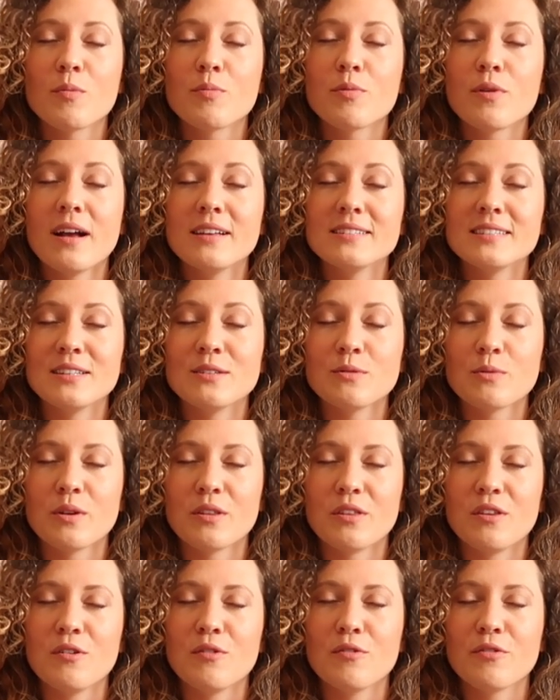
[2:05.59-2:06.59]
present
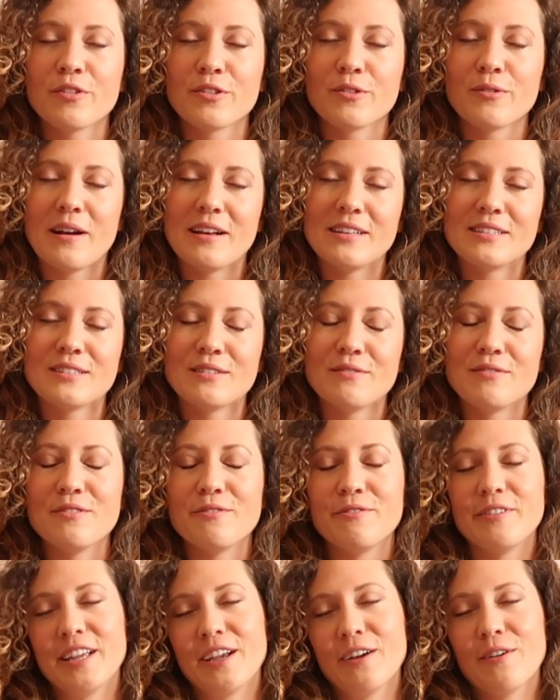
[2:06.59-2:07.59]
with you for the rest of the
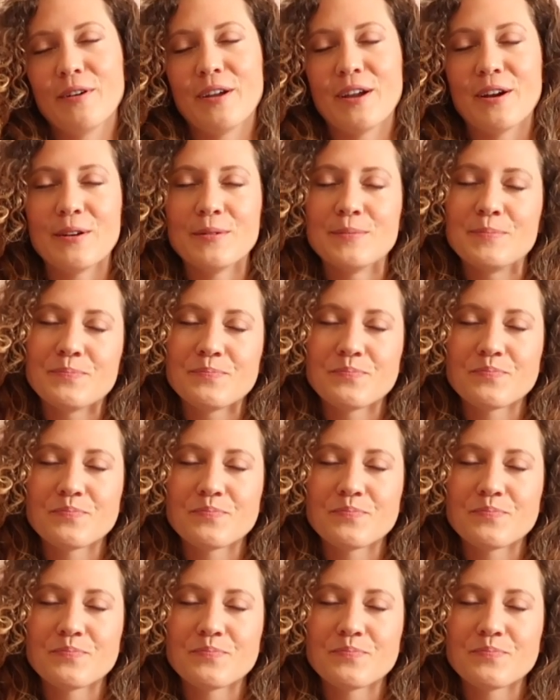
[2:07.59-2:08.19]
video here.